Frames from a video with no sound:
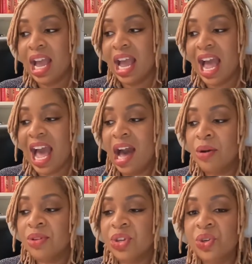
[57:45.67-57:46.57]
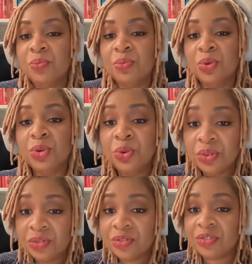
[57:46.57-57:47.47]
how you
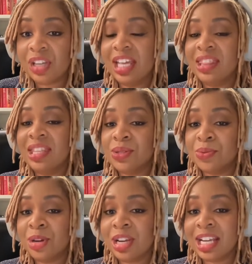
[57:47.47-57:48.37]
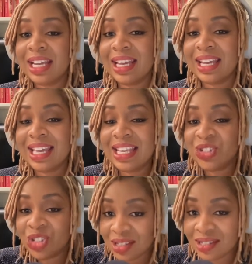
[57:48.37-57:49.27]
move in this work is
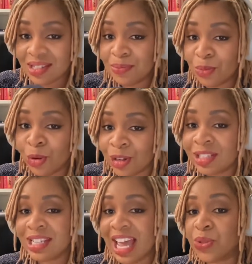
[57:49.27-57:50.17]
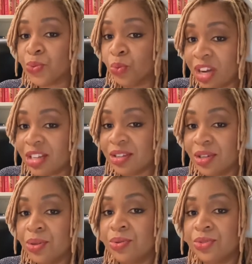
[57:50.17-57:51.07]
just as important as what
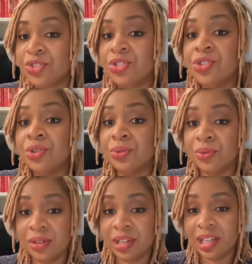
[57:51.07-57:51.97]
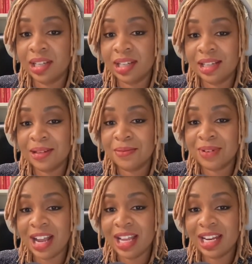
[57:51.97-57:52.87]
you do,
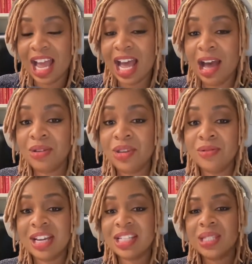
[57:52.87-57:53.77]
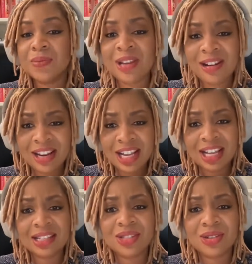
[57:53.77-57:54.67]
right? How you
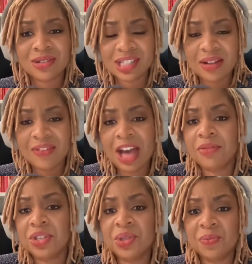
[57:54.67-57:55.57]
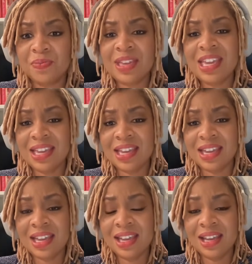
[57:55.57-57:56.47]
experience yourself, how you
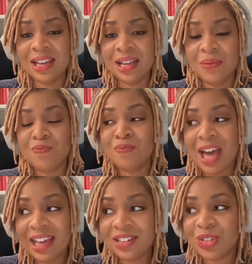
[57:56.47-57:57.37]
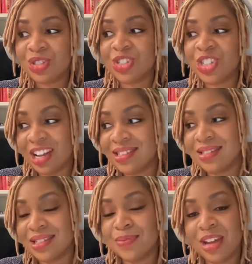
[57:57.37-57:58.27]
be, matters
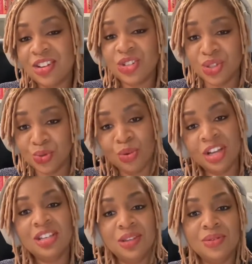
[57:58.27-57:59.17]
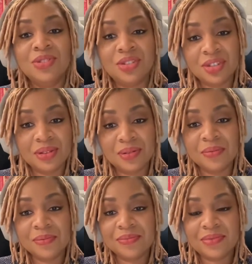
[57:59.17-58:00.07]
just as much as what you do.
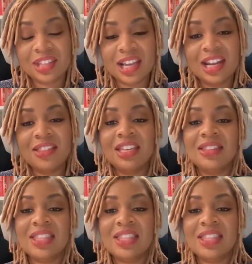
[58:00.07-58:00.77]
And I think